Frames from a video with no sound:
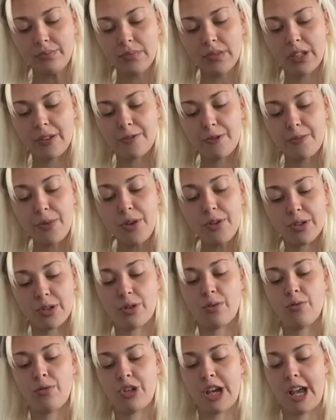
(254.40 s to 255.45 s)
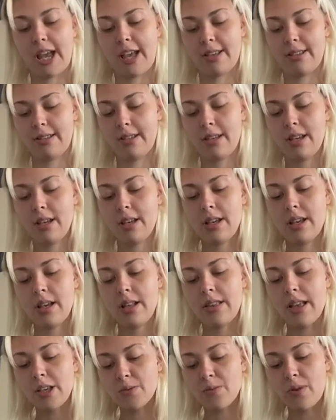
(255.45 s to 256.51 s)
For musical chairs.
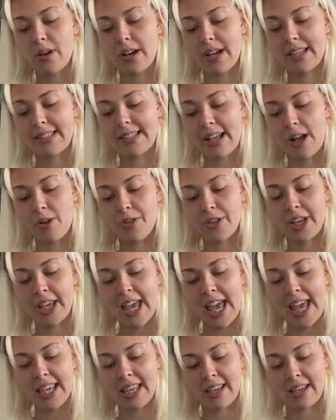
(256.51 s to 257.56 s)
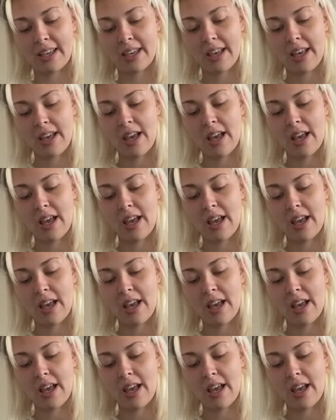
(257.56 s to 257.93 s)
That's why I sat on the cake.